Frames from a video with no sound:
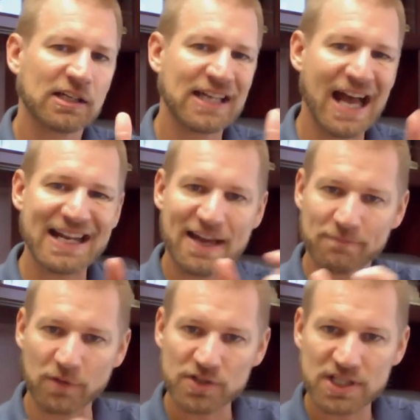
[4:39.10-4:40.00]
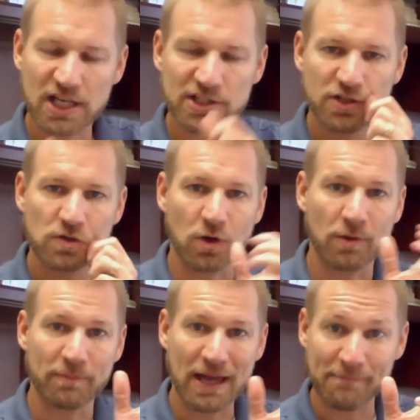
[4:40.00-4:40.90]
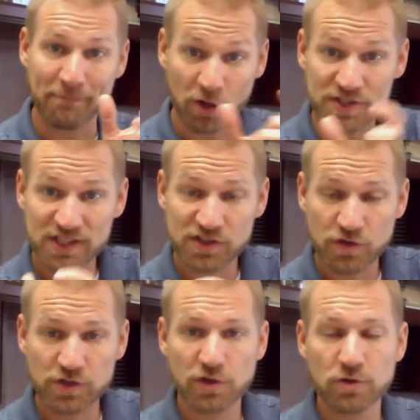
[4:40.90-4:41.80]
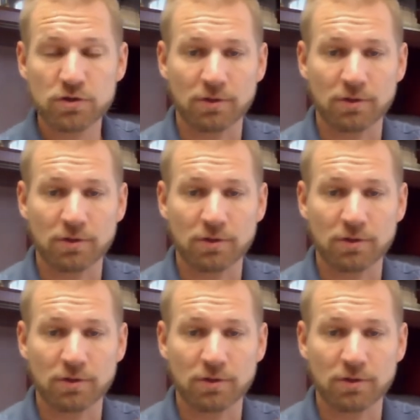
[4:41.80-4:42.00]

God have mercy on you, or mercy to you,